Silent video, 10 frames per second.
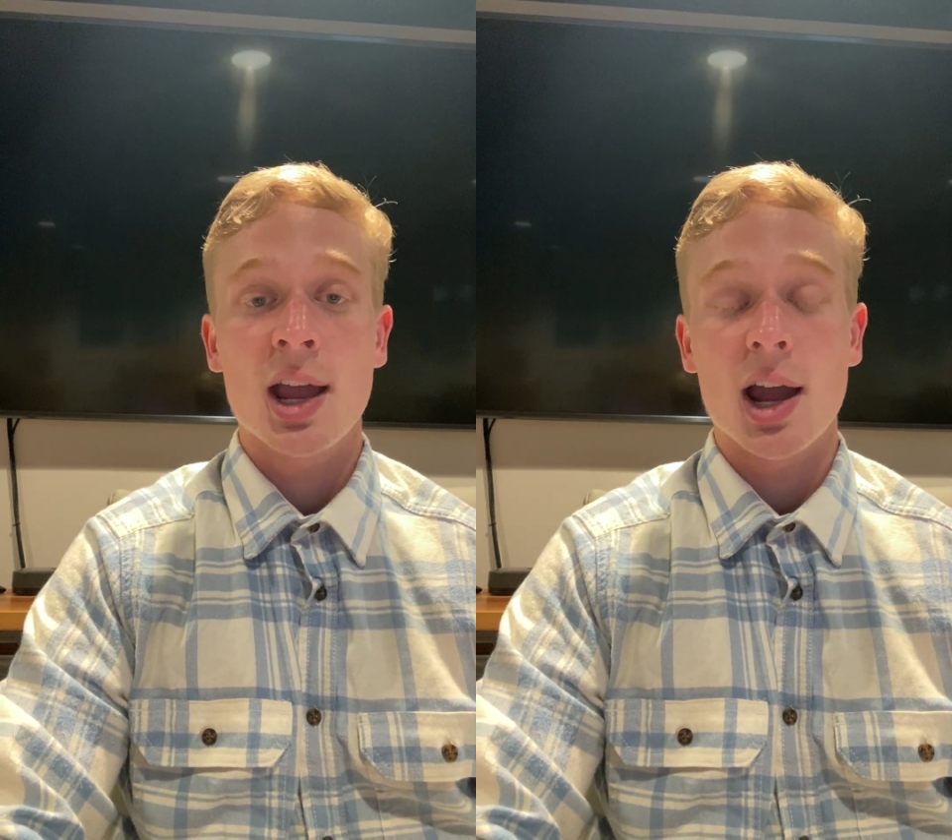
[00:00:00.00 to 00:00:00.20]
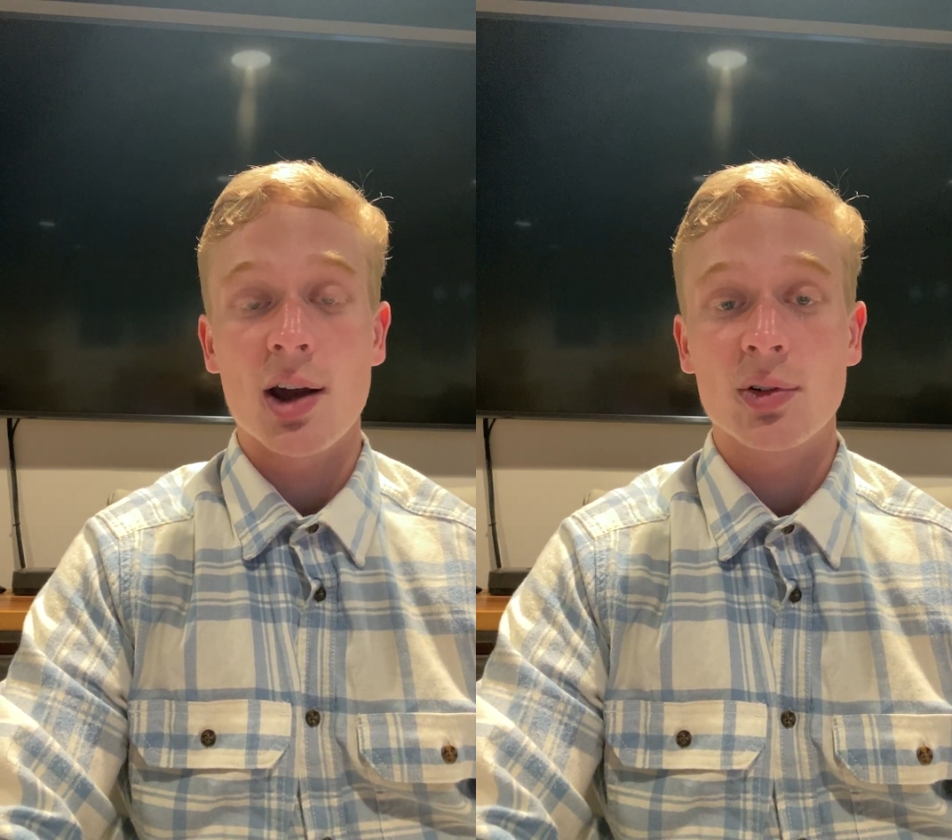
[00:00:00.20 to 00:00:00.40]

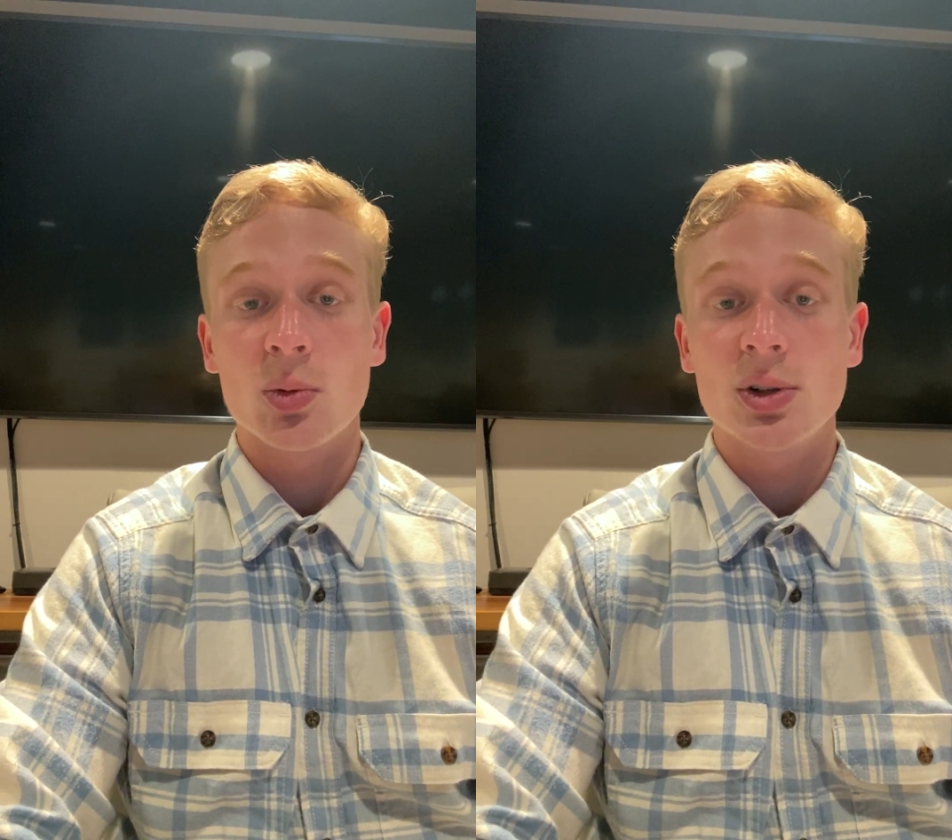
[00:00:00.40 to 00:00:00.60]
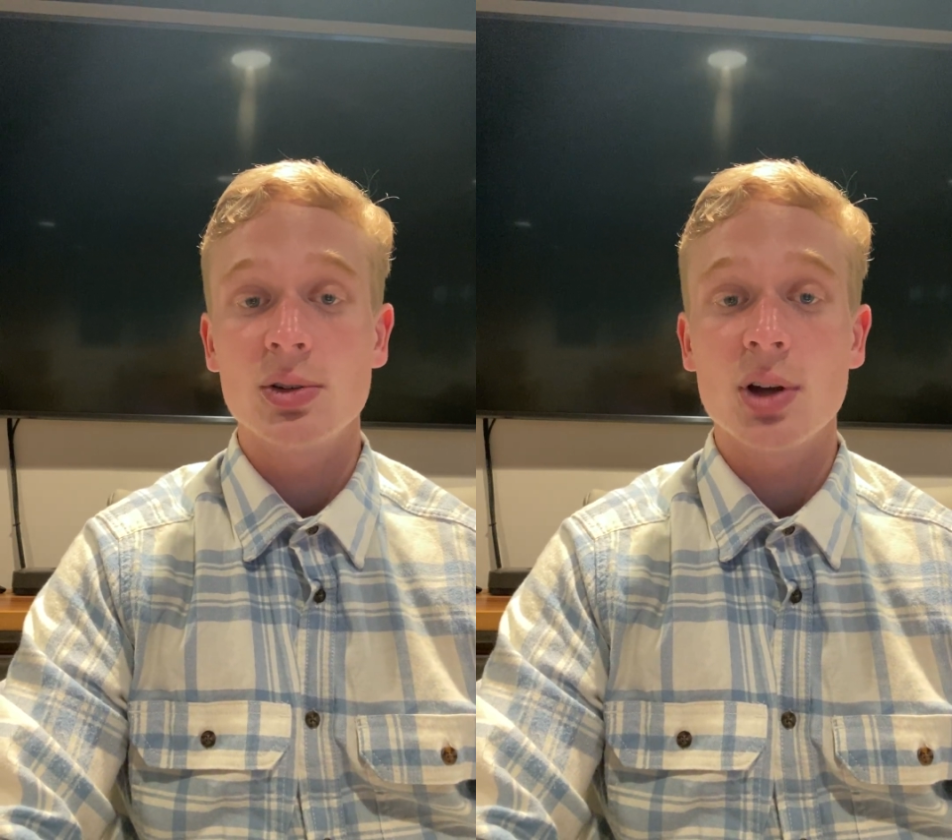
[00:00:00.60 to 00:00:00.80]
However,
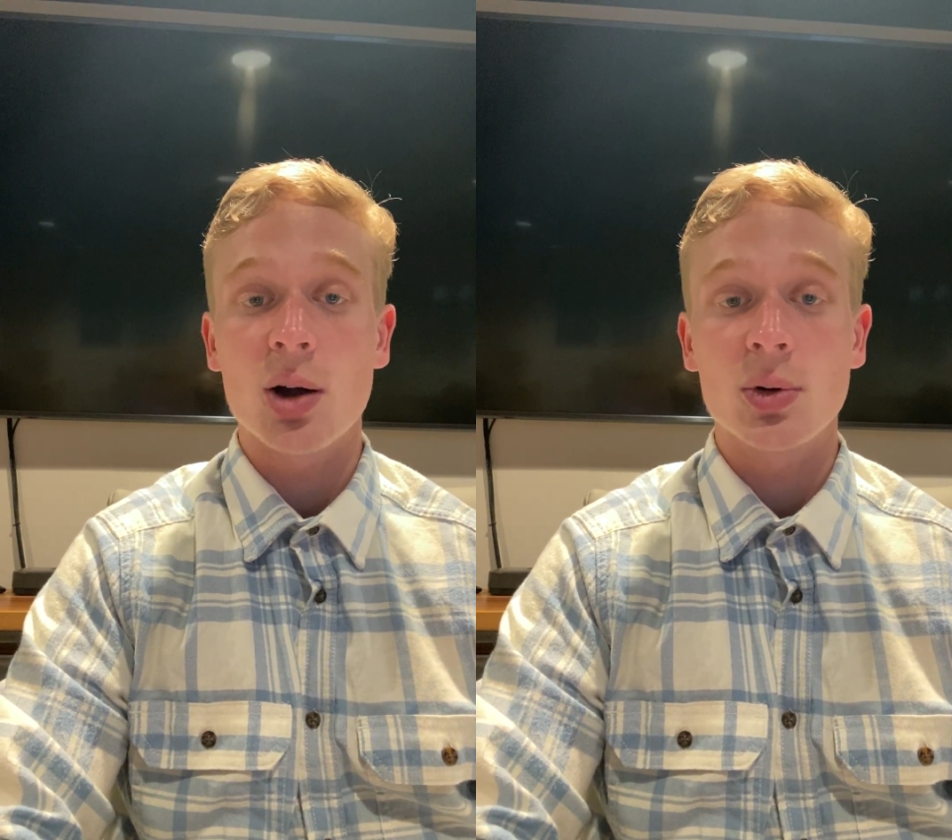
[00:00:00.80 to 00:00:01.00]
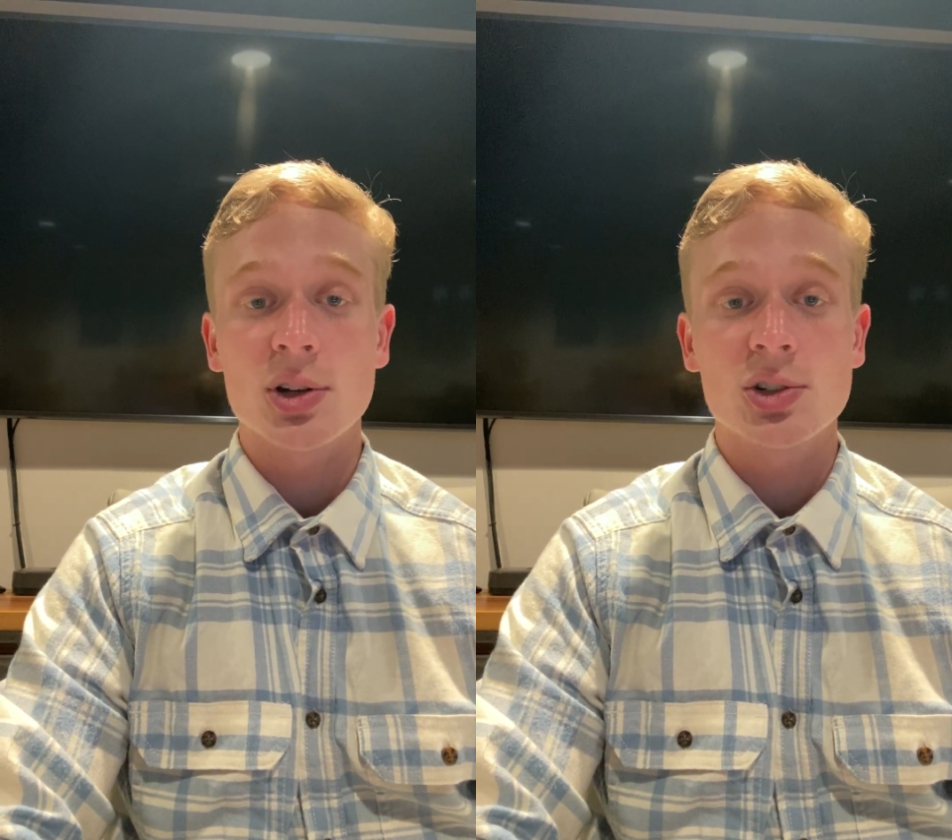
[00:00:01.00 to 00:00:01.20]
we do not
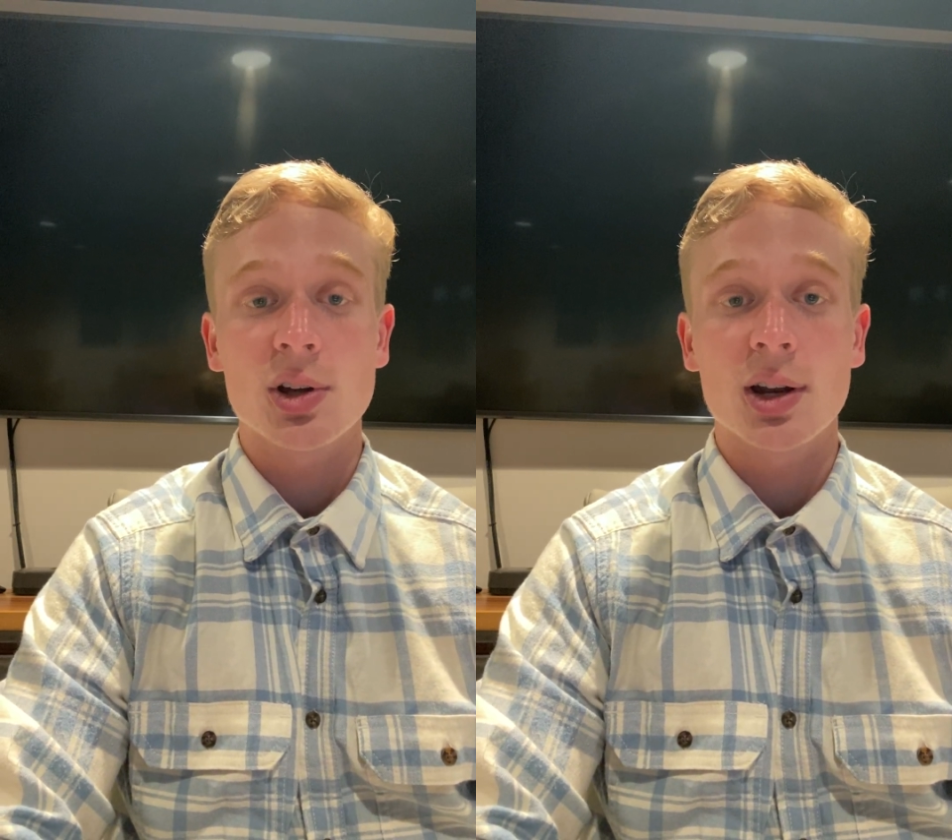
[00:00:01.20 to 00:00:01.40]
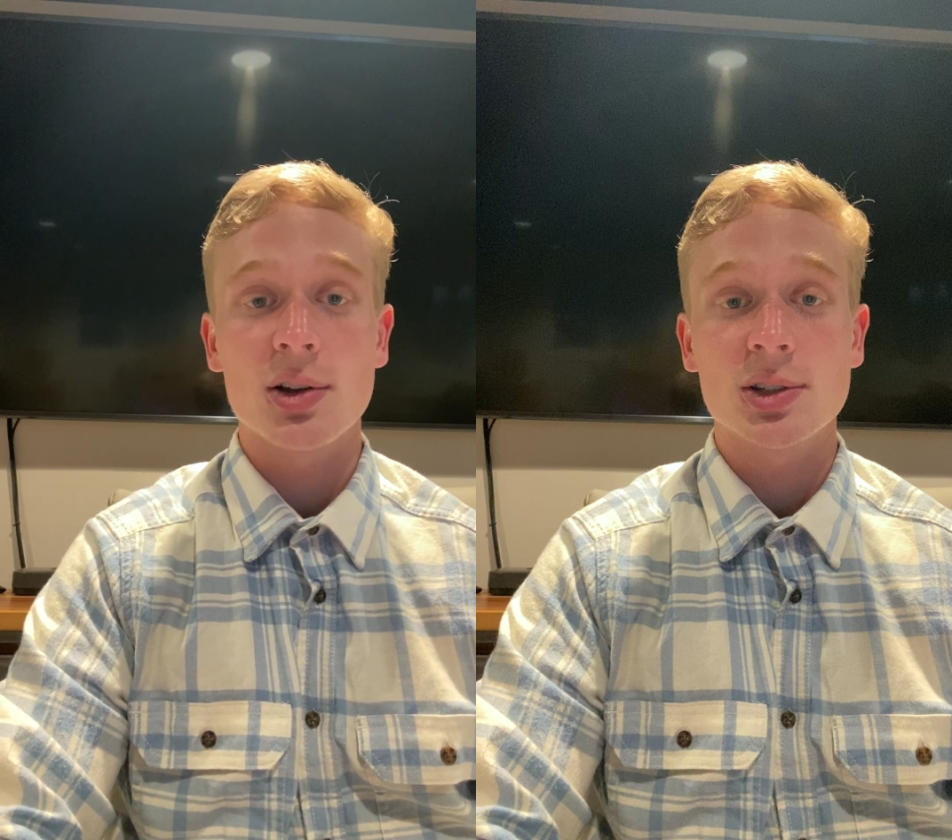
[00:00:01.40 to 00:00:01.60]
want to
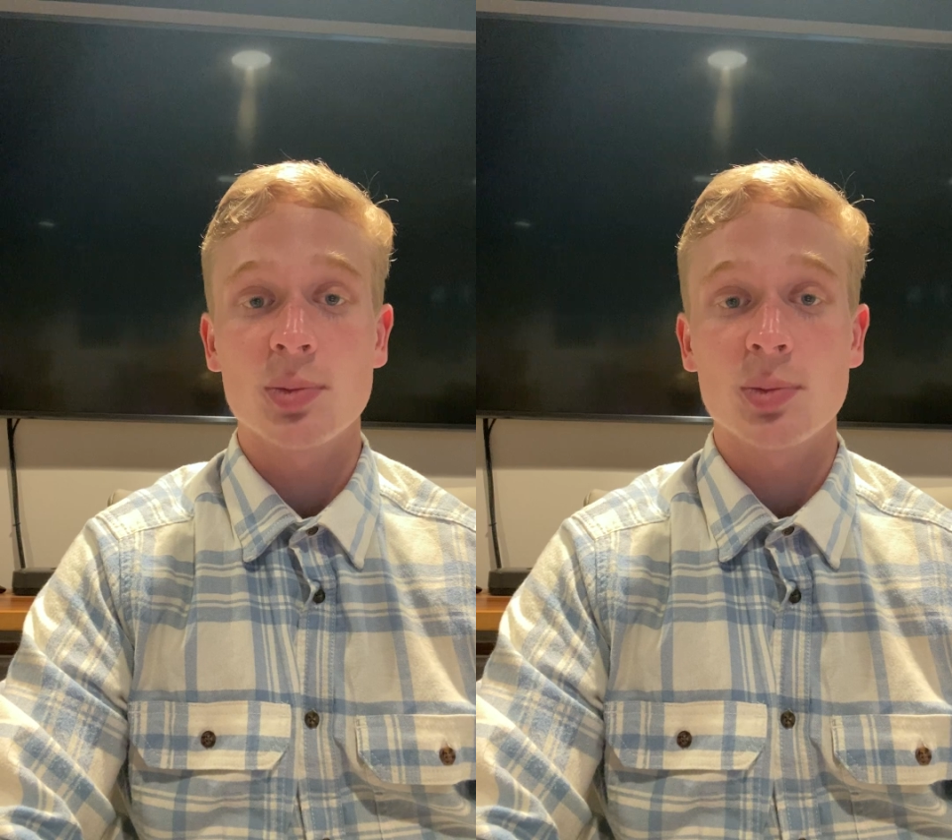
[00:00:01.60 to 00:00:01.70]
shut out